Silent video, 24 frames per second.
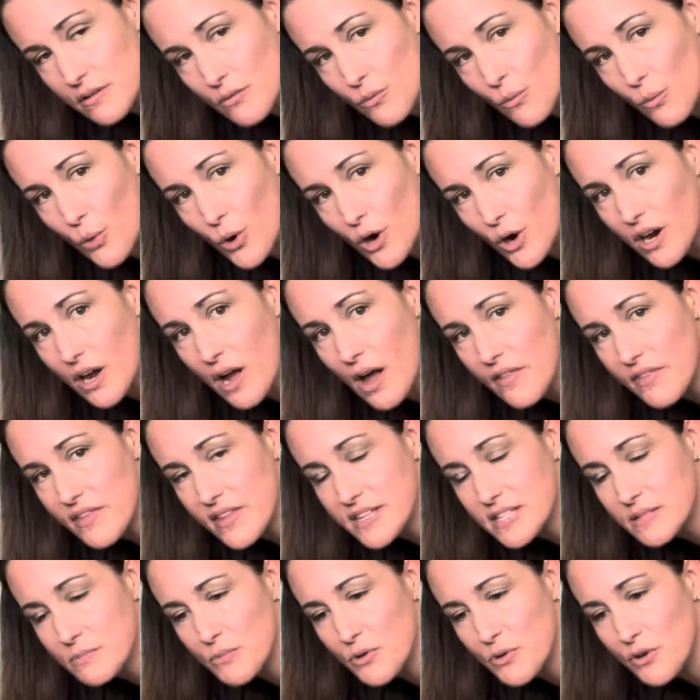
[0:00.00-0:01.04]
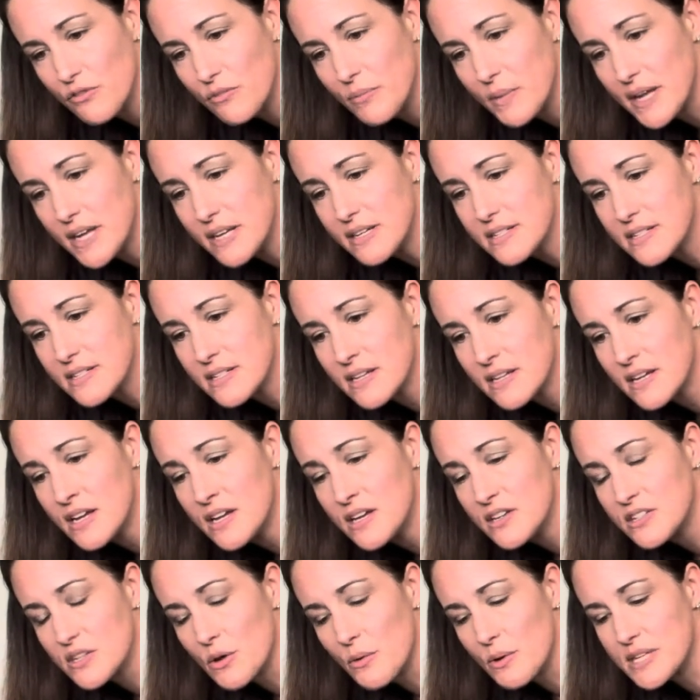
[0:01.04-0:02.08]
work on this movement.
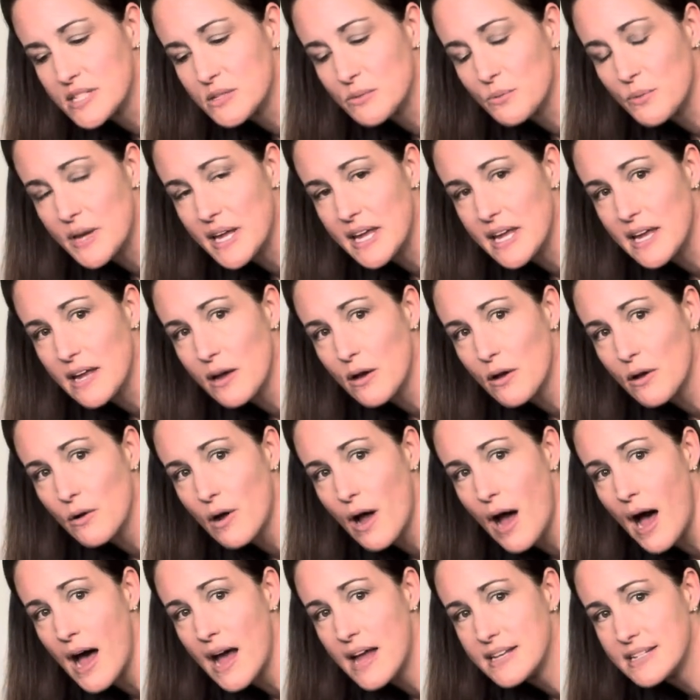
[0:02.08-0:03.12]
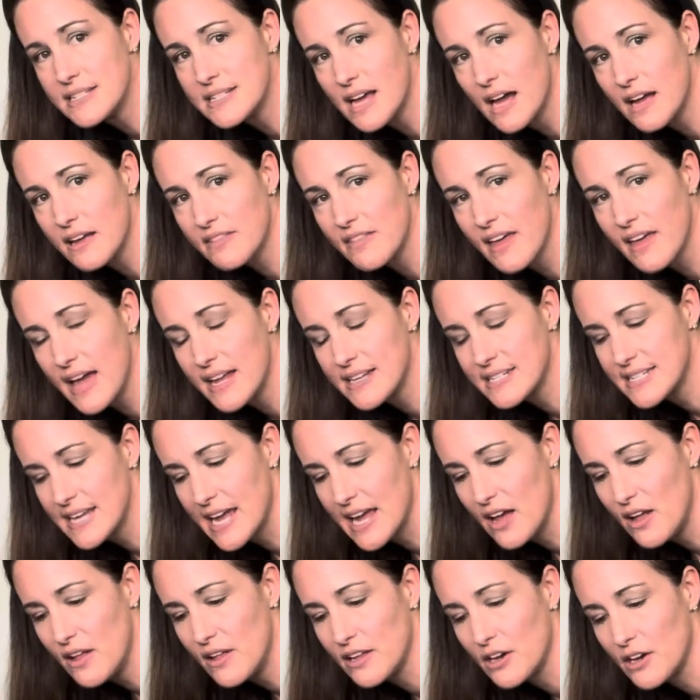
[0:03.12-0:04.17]
So as we untuck that
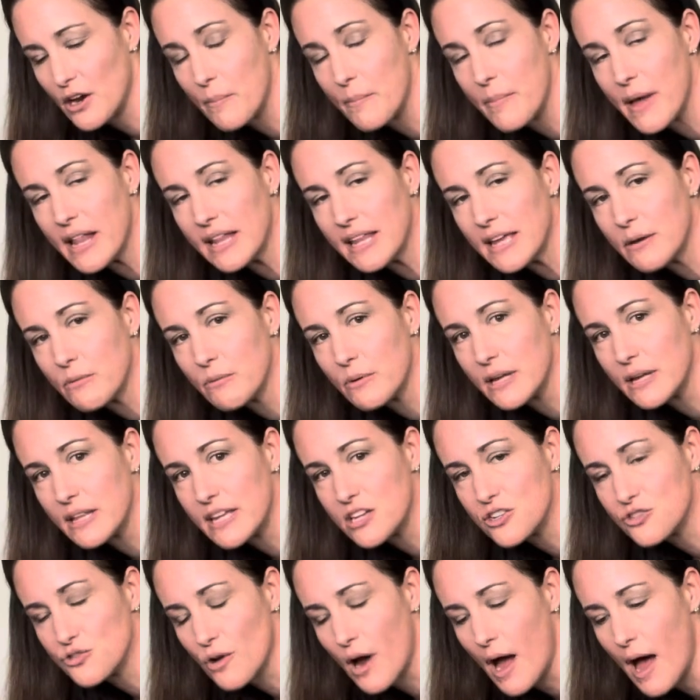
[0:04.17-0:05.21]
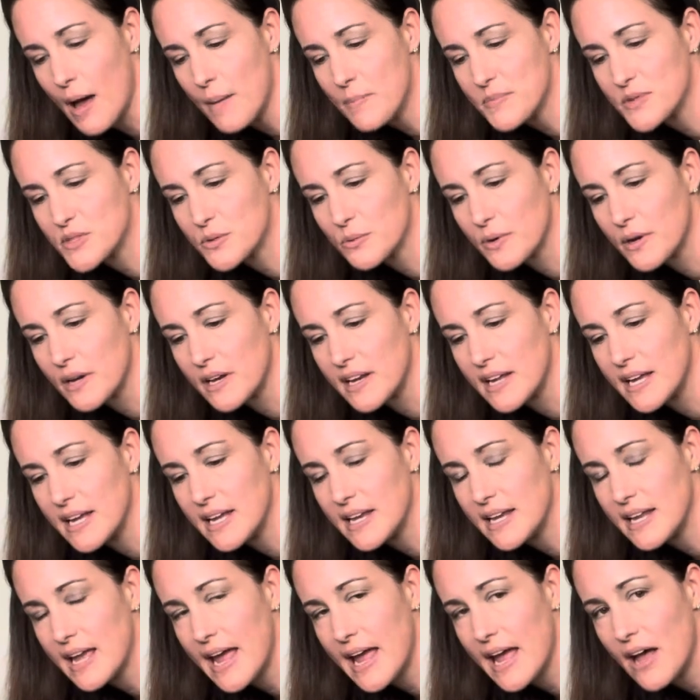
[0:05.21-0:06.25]
tail and our belly really drops, we're going to
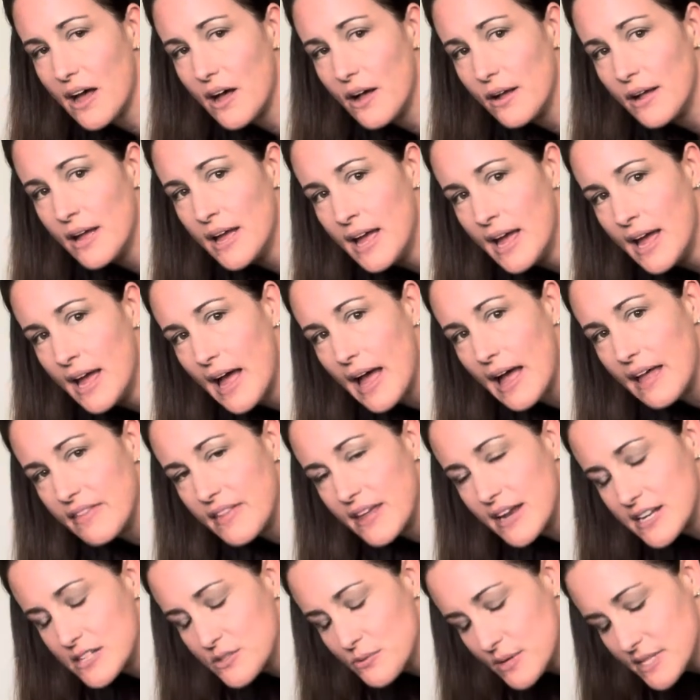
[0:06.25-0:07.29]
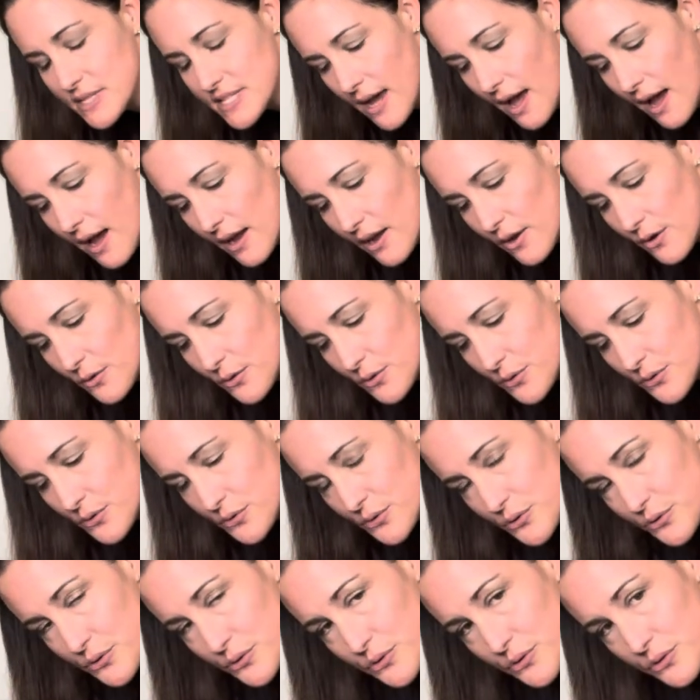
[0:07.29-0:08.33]
inhale, and then as we tuck,
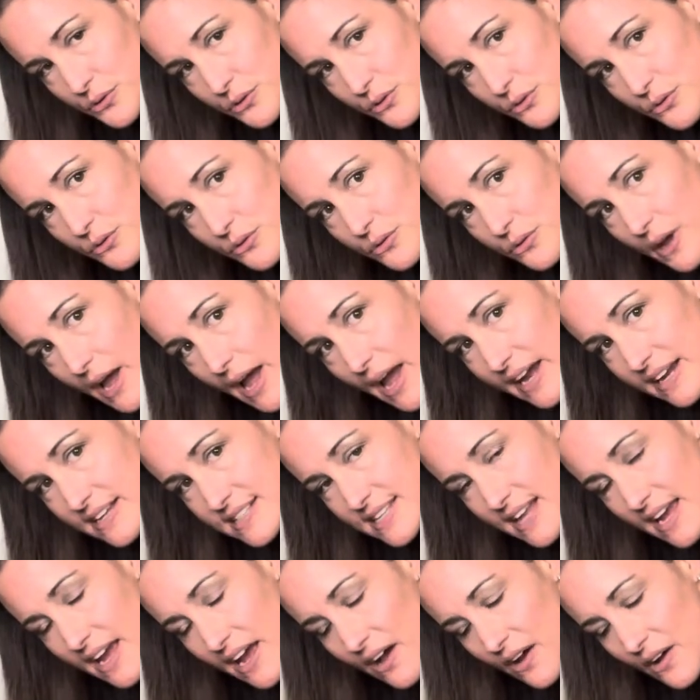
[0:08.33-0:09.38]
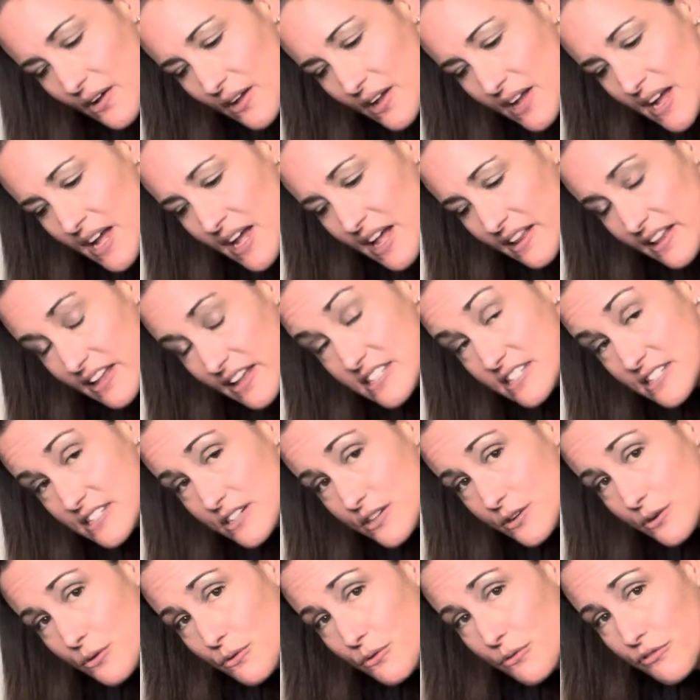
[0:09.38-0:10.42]
exhale. Let's
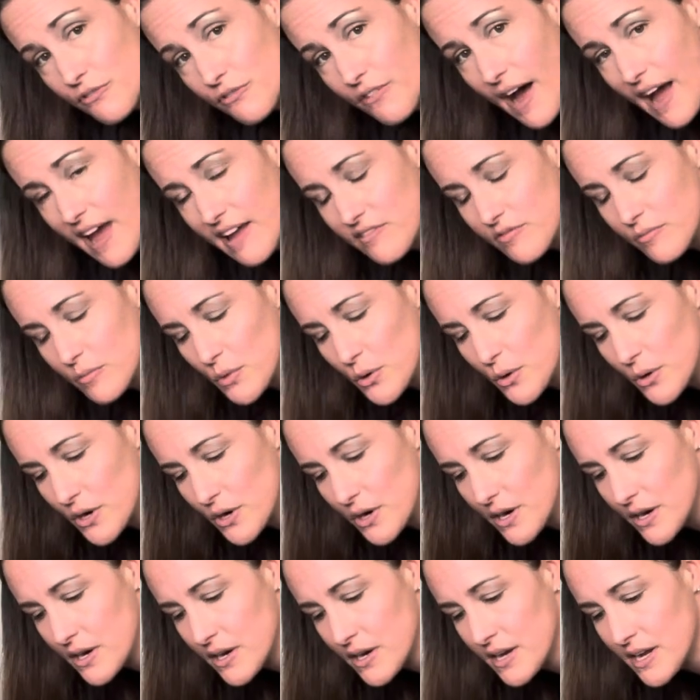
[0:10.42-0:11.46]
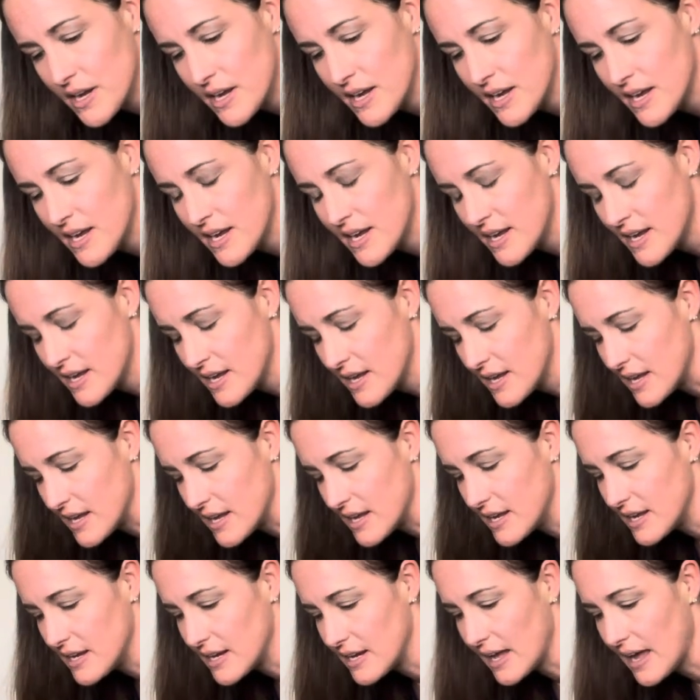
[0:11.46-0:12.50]
do 5 more.
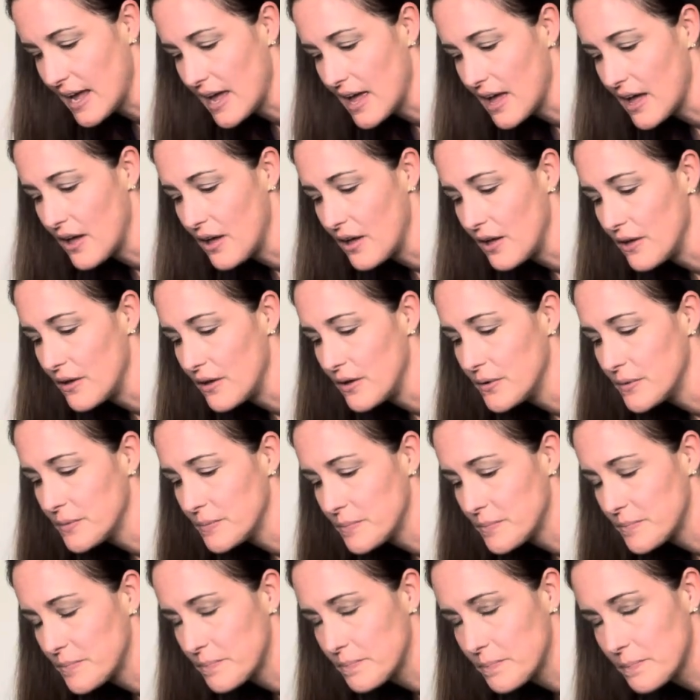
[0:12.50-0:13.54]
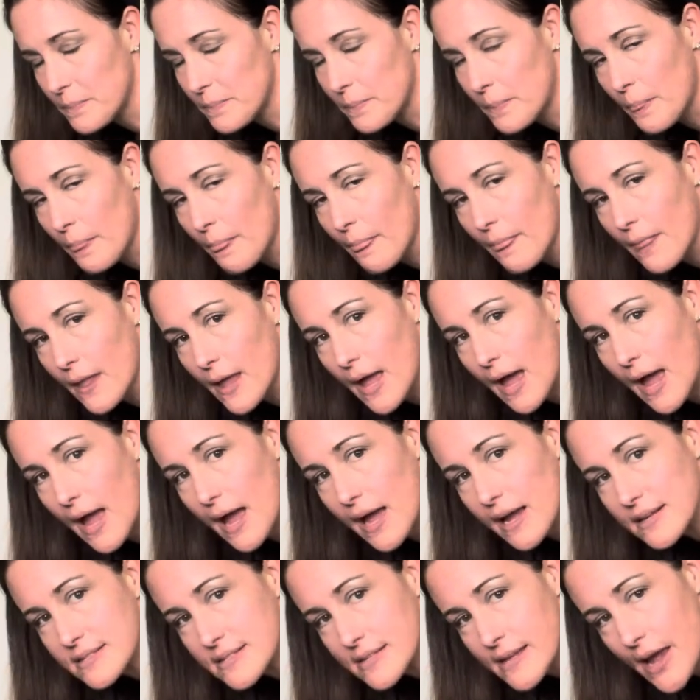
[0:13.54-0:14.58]
Inhale,
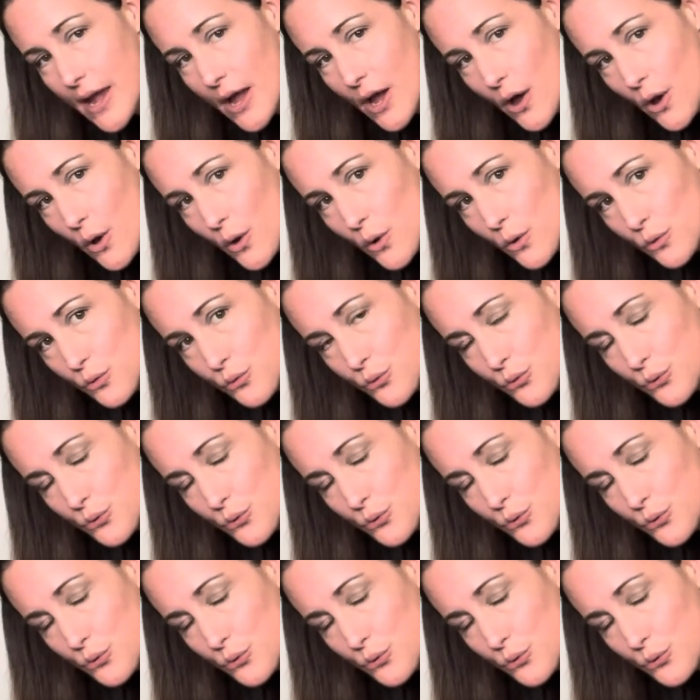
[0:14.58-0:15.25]
exhale,